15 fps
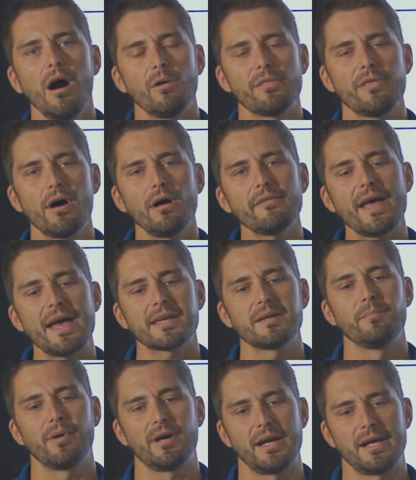With all of that
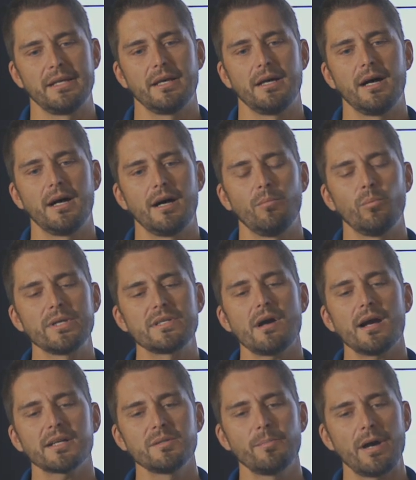combined, um, we
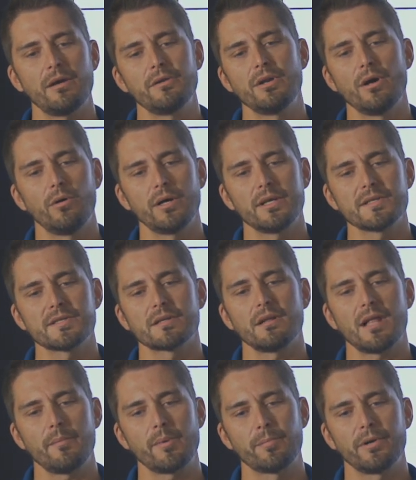talked about NOAA's
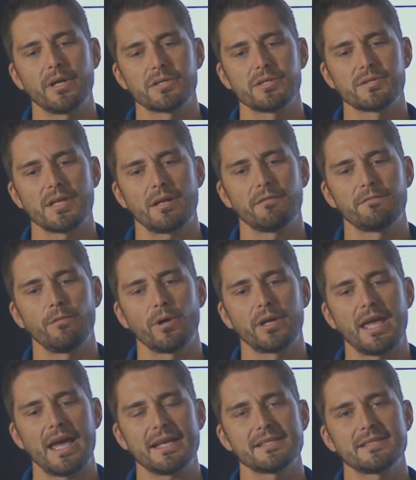Climate Prediction Center
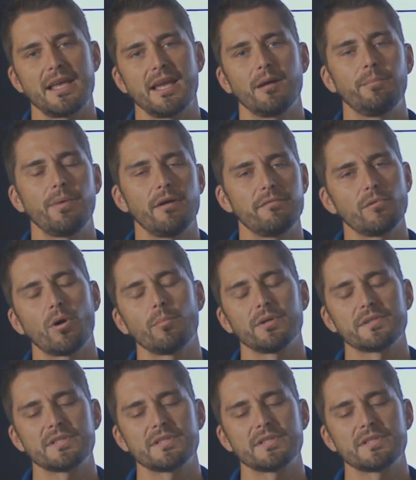forecast saying above normal